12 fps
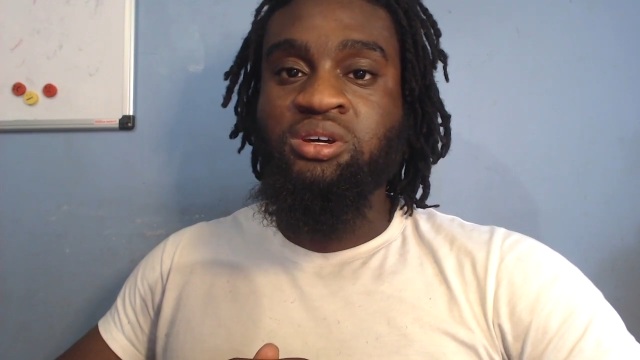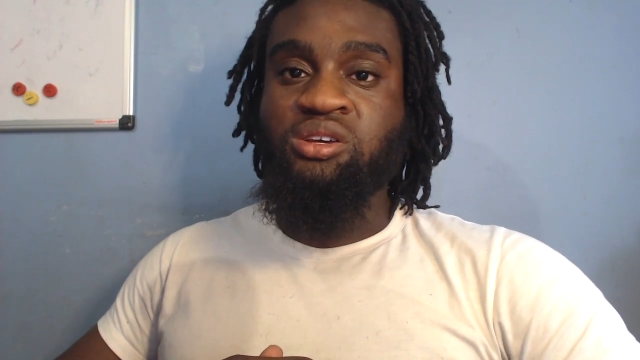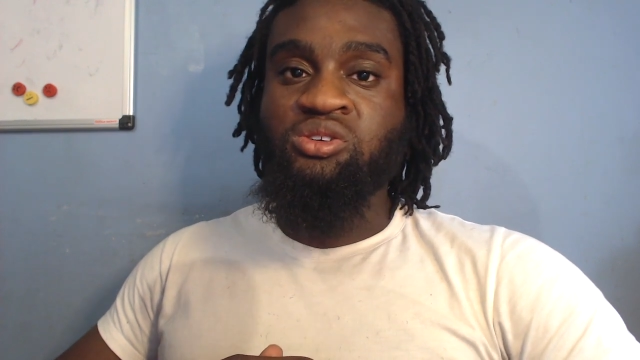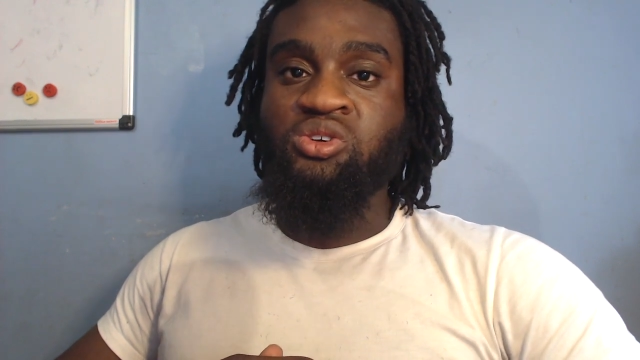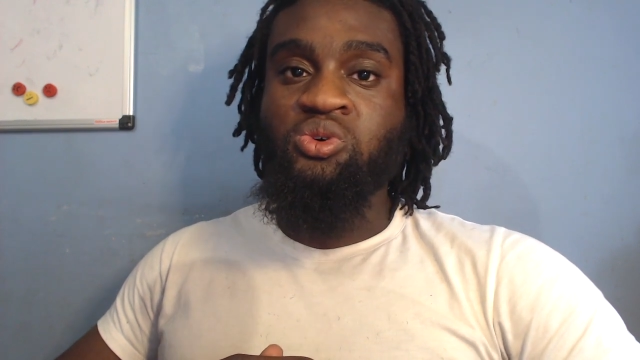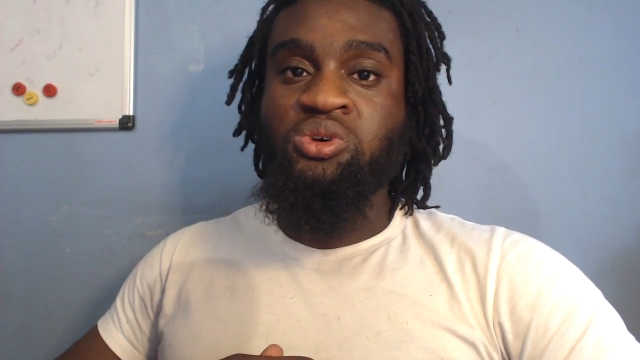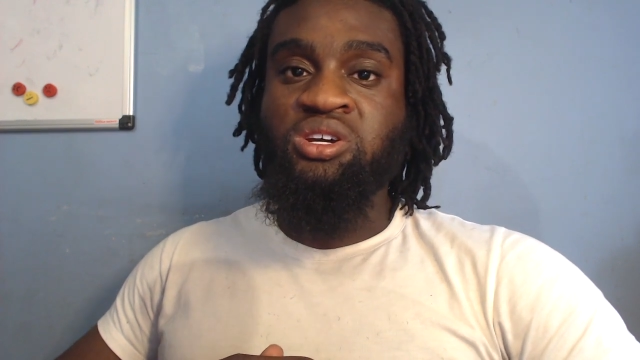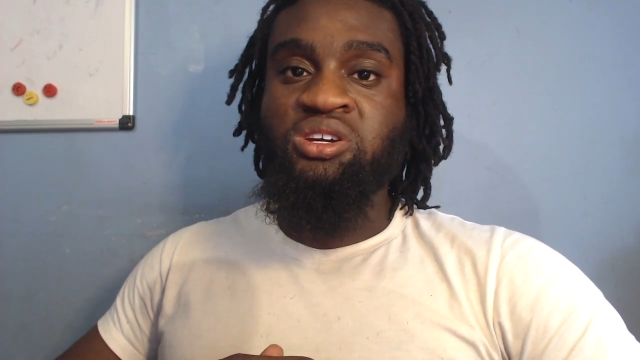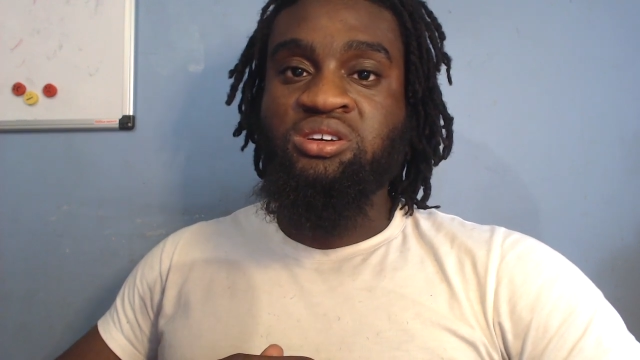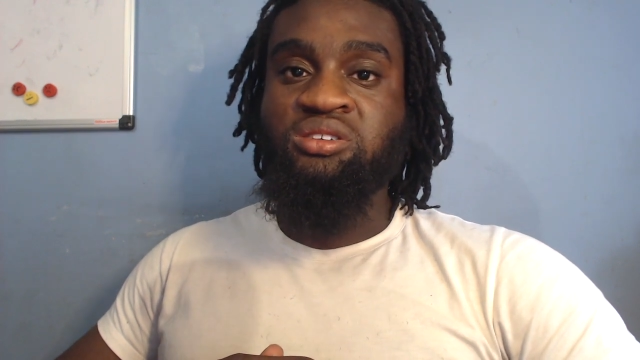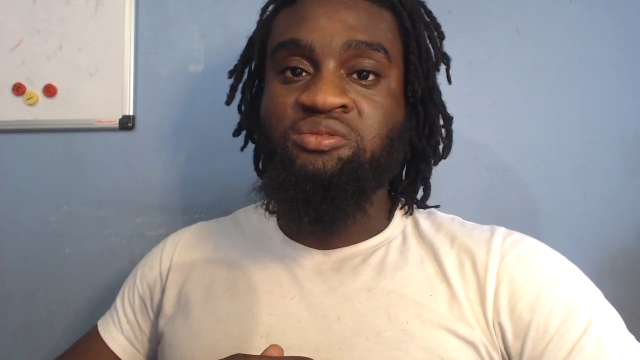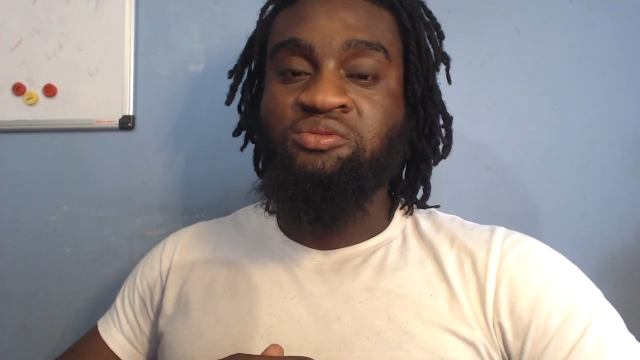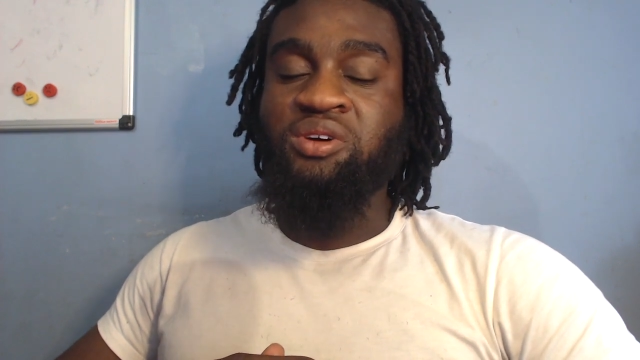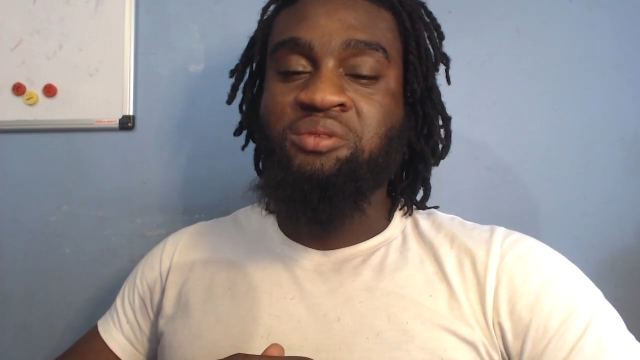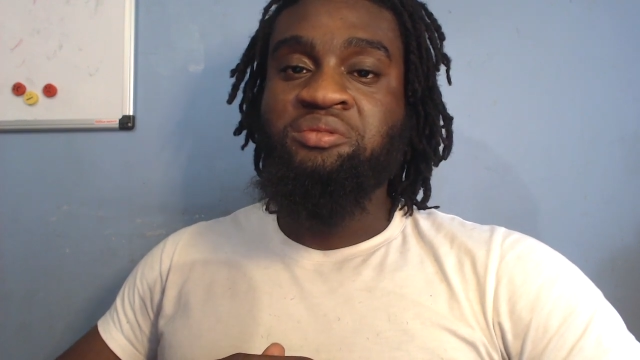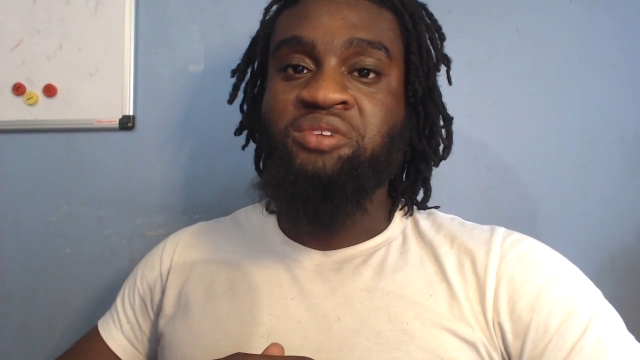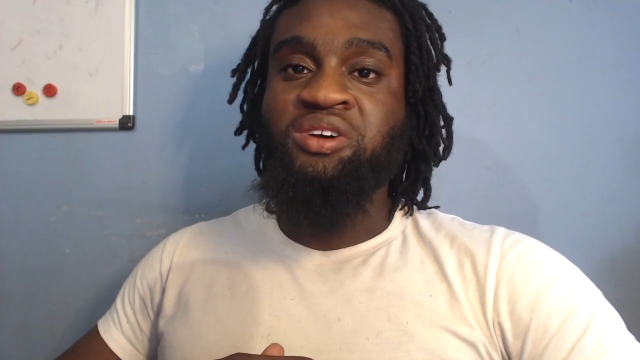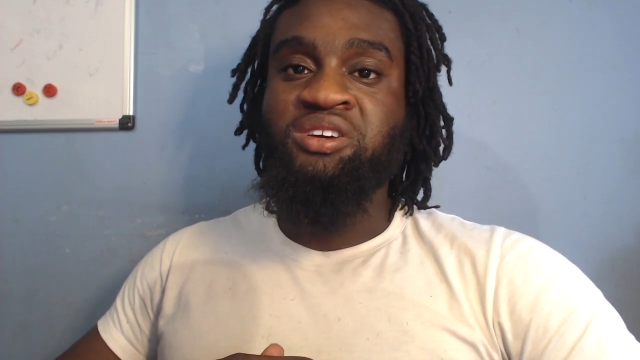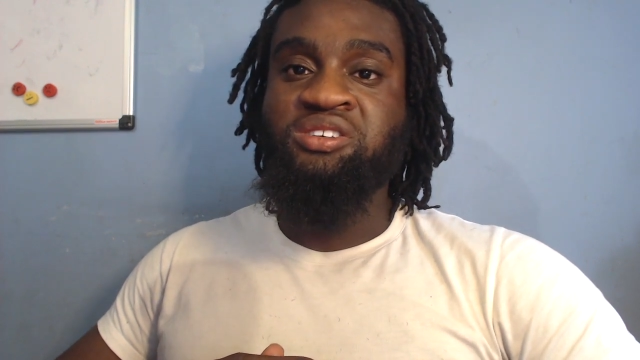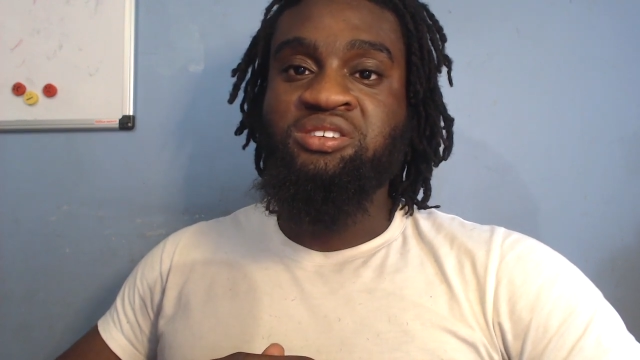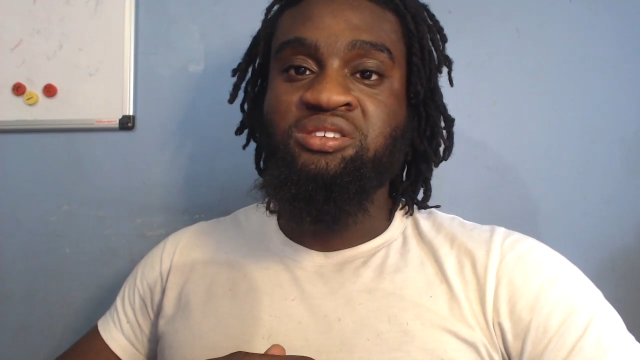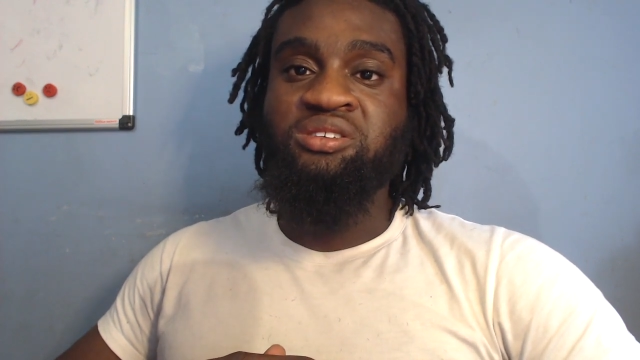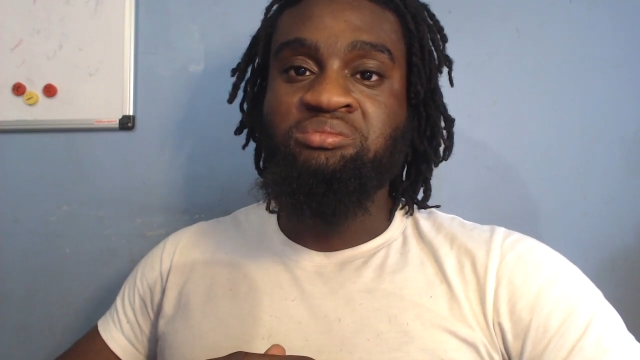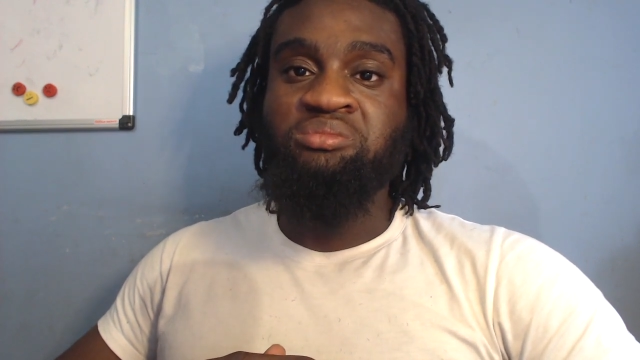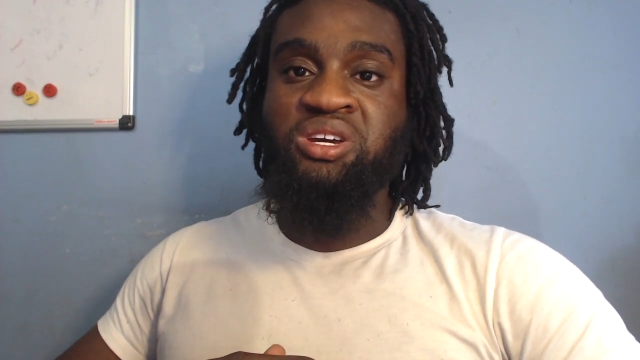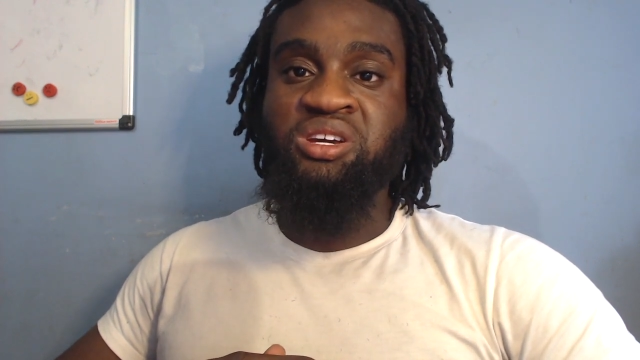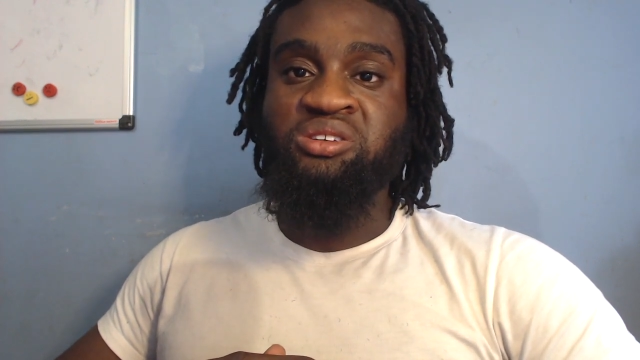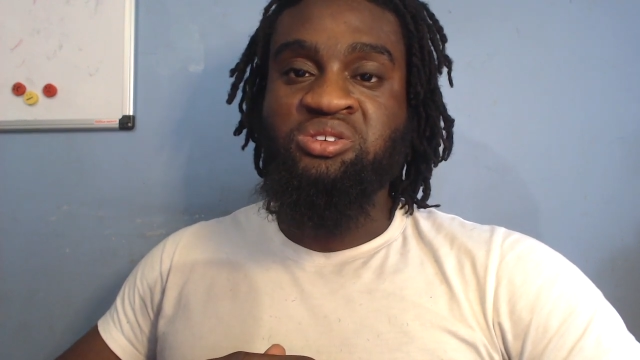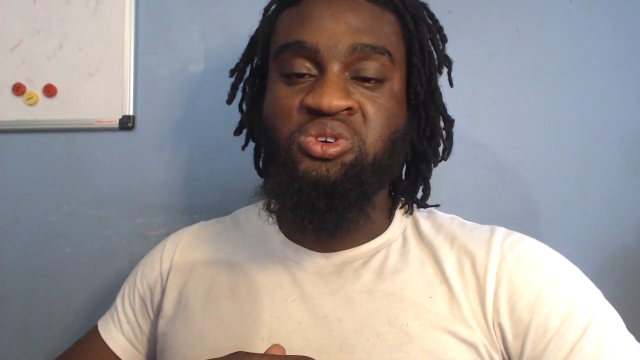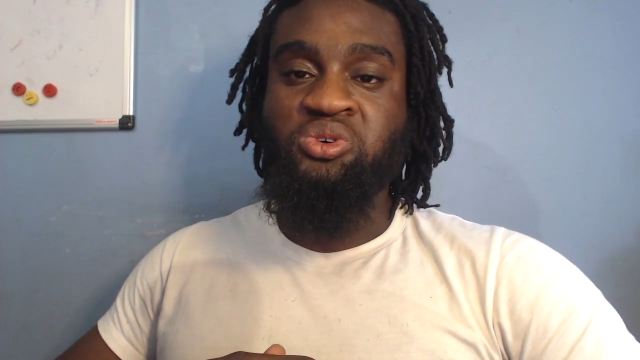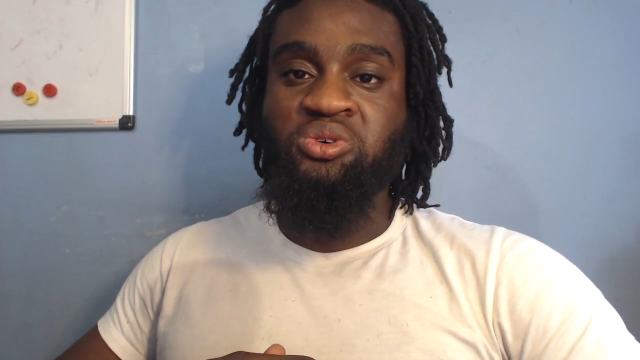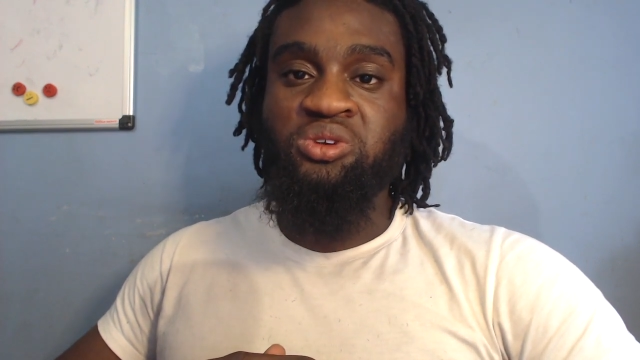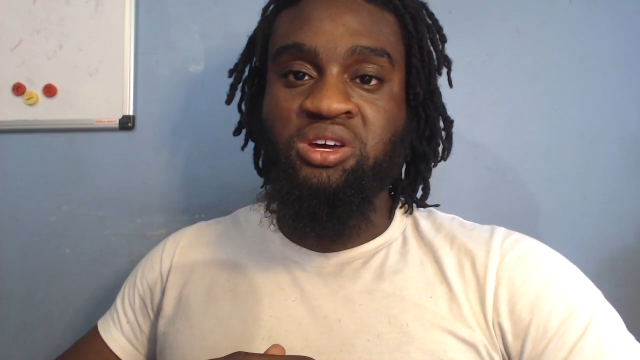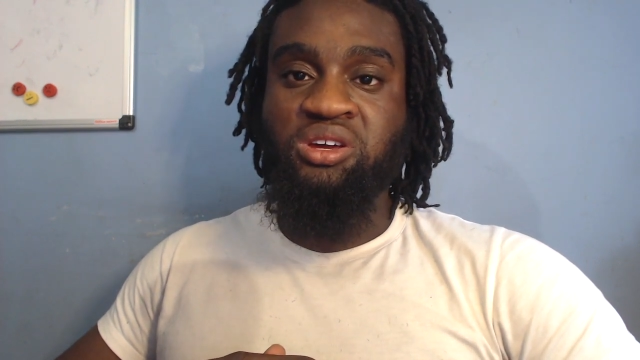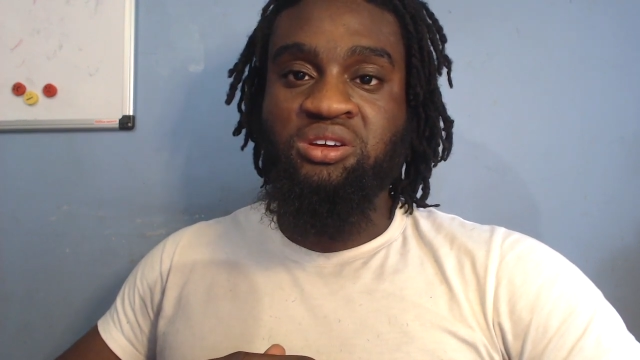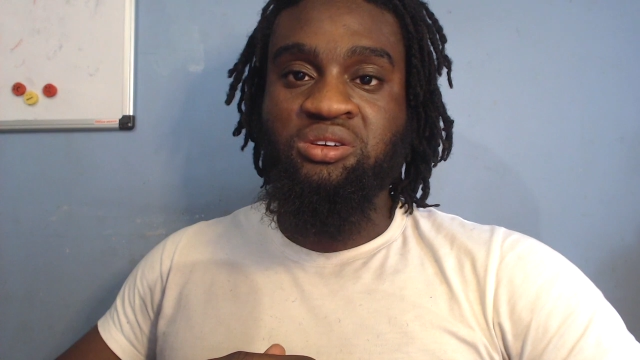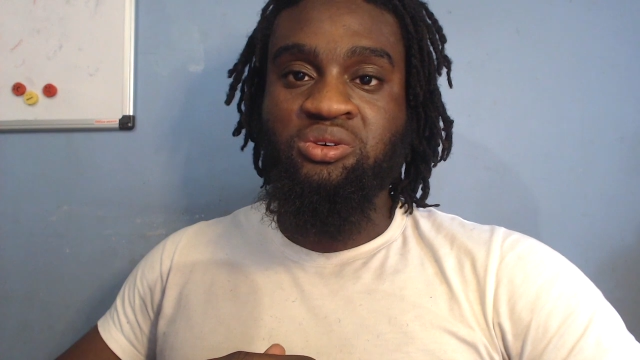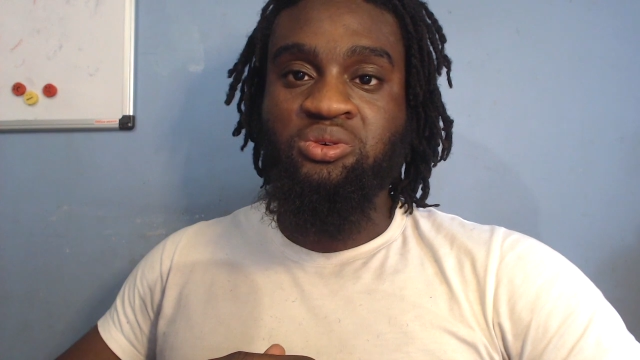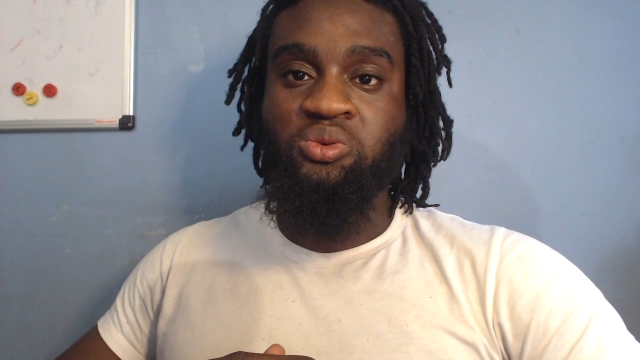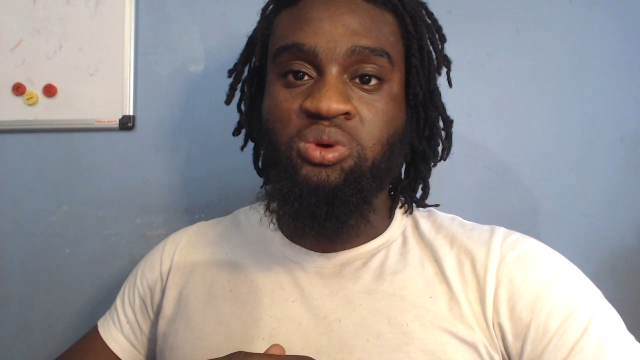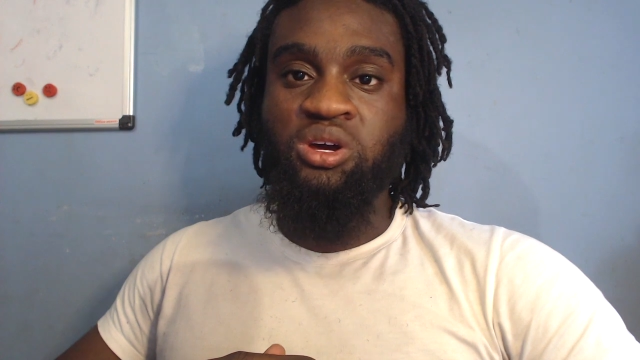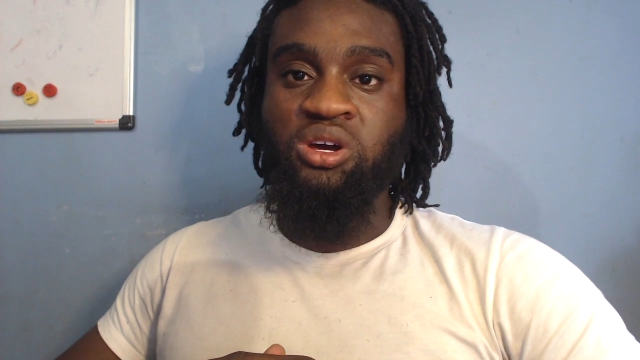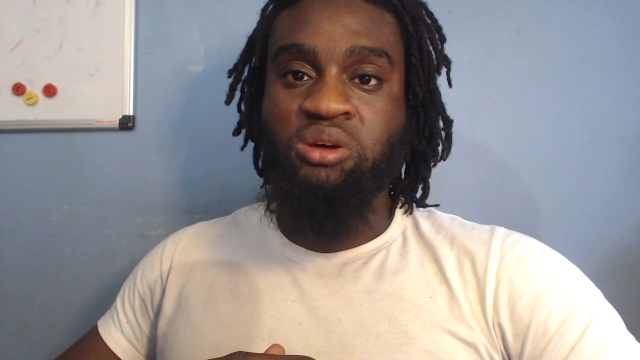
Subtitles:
Zuhlke is very invested in making sure that, you know,